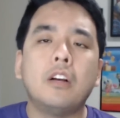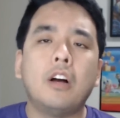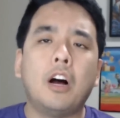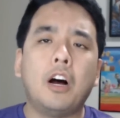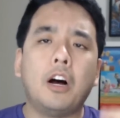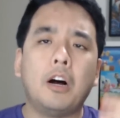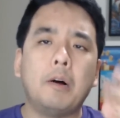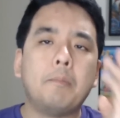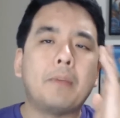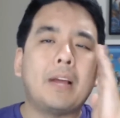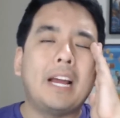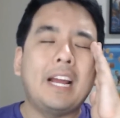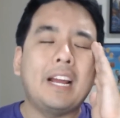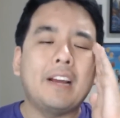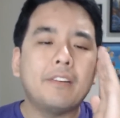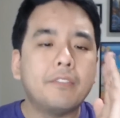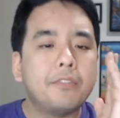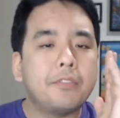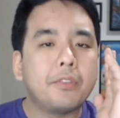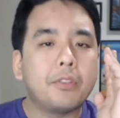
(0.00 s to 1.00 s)
I
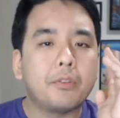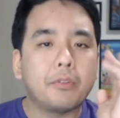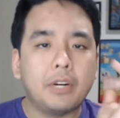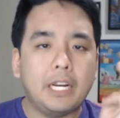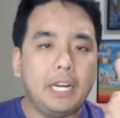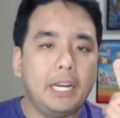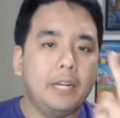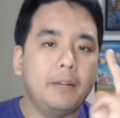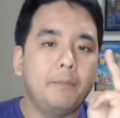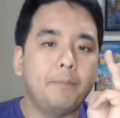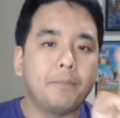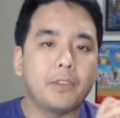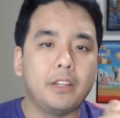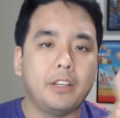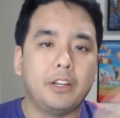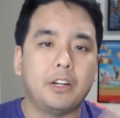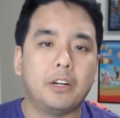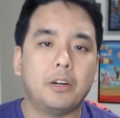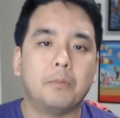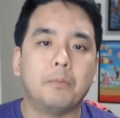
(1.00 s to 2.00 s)
have three
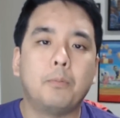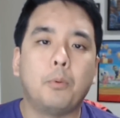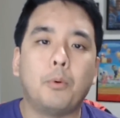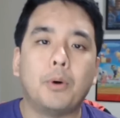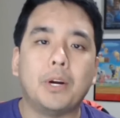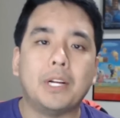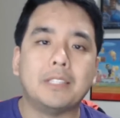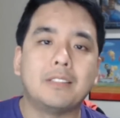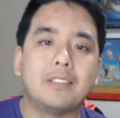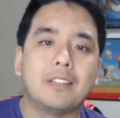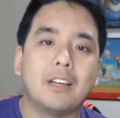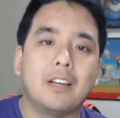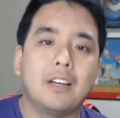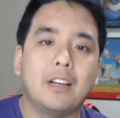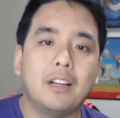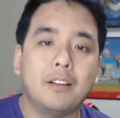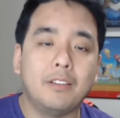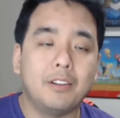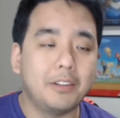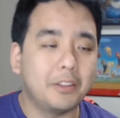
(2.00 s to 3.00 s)

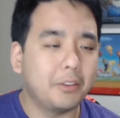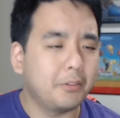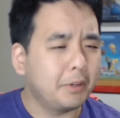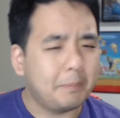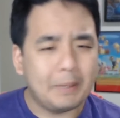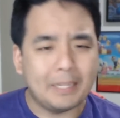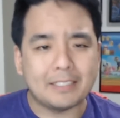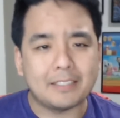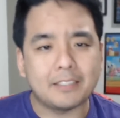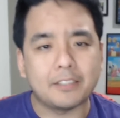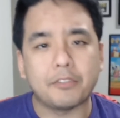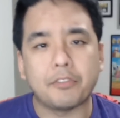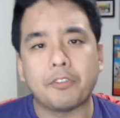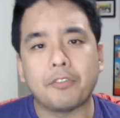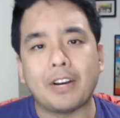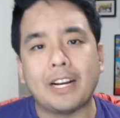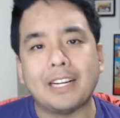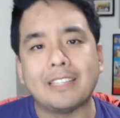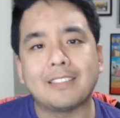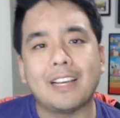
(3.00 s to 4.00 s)
pieces of
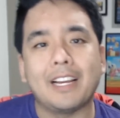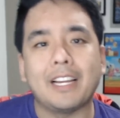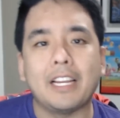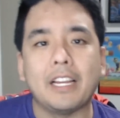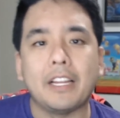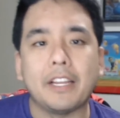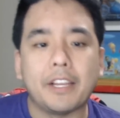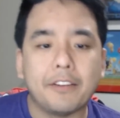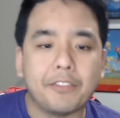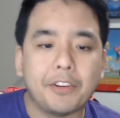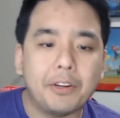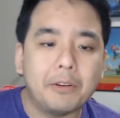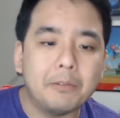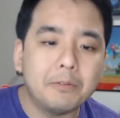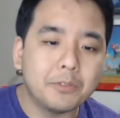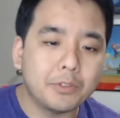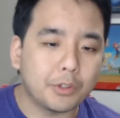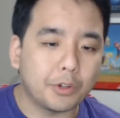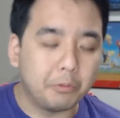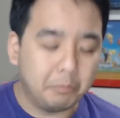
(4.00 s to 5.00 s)
advice I can give you.
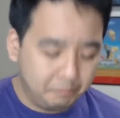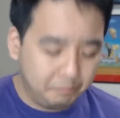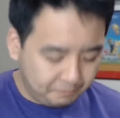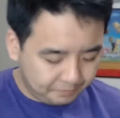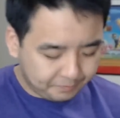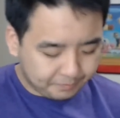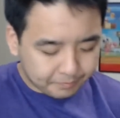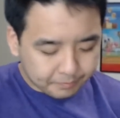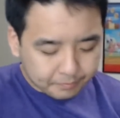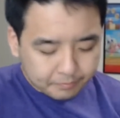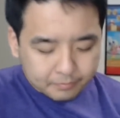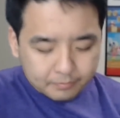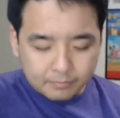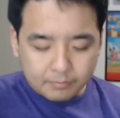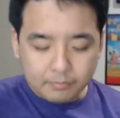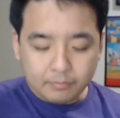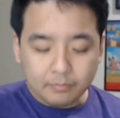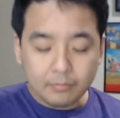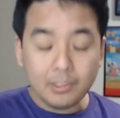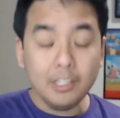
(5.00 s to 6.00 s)
So
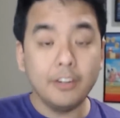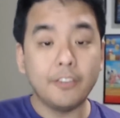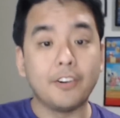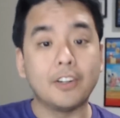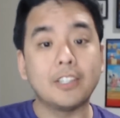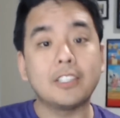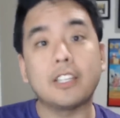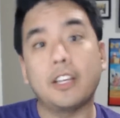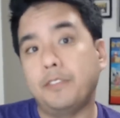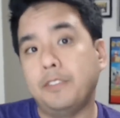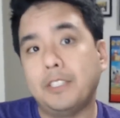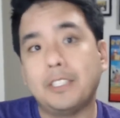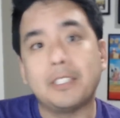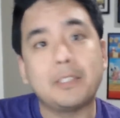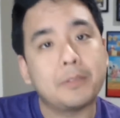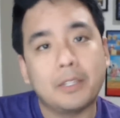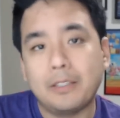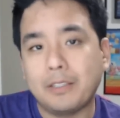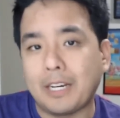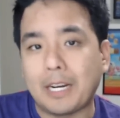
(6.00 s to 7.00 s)
first off, you
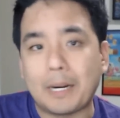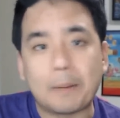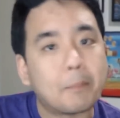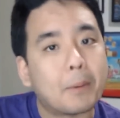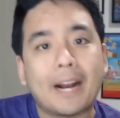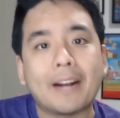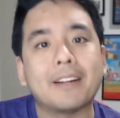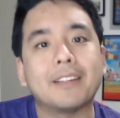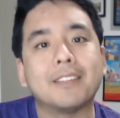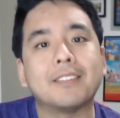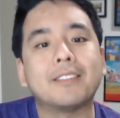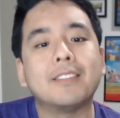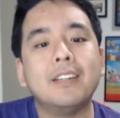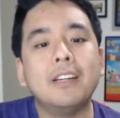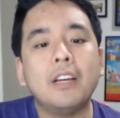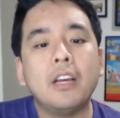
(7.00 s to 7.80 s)
just got to practice